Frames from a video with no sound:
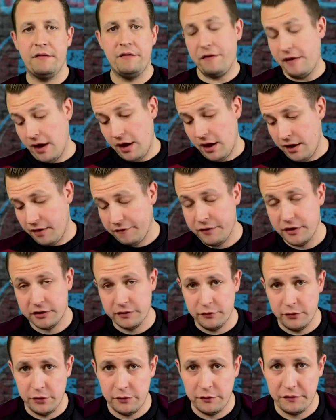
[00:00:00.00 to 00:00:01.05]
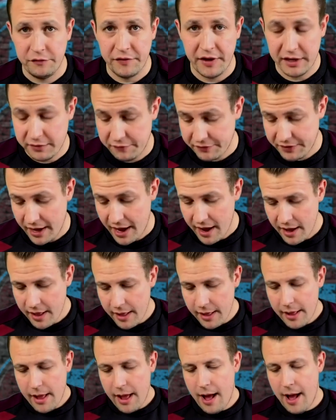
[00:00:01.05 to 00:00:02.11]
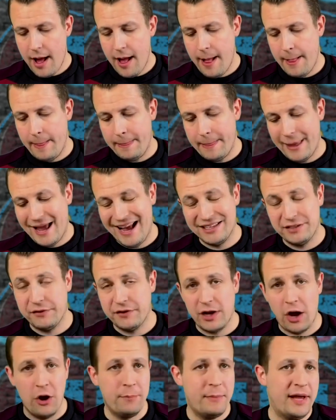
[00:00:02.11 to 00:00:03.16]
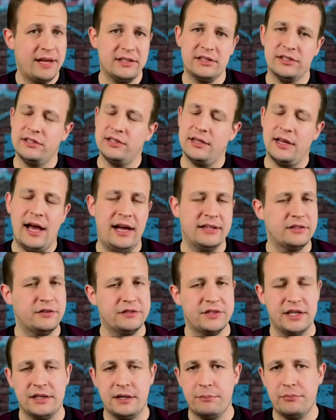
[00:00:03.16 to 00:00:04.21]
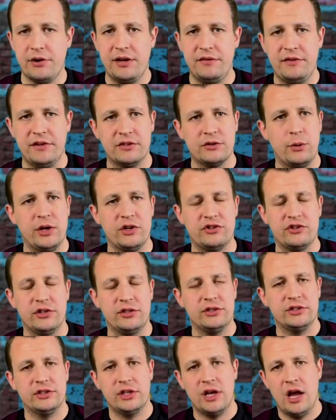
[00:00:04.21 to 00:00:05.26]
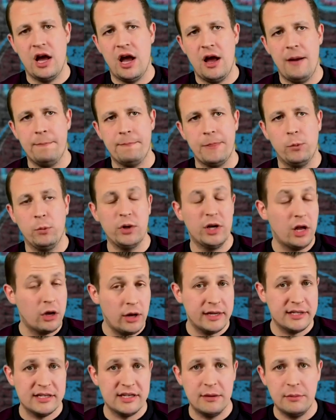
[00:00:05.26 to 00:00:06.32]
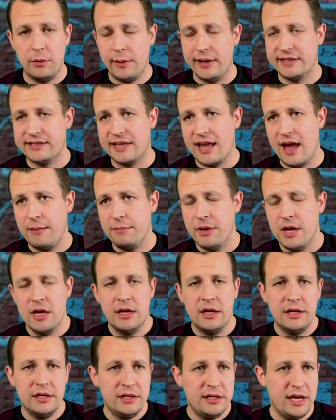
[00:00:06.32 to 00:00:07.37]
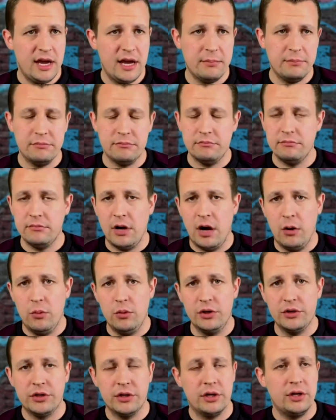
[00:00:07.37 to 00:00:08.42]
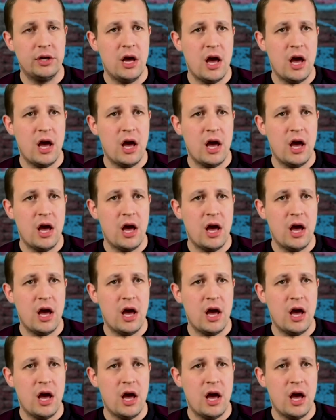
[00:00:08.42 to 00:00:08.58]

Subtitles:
First of all, thank you for that. As for Gomez, as I've said in the previous questions, would I like to see him at West Ham? Yeah, I would.